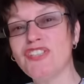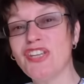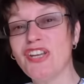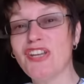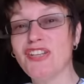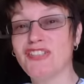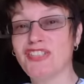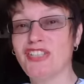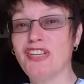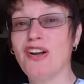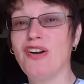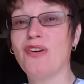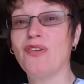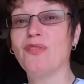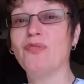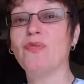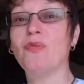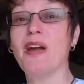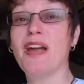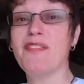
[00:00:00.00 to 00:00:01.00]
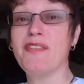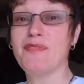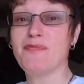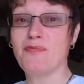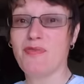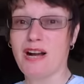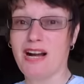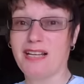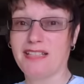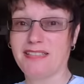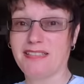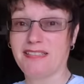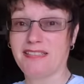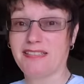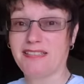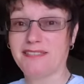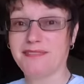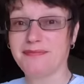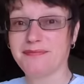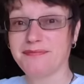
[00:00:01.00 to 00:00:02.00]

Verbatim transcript: dirty hole wearing white.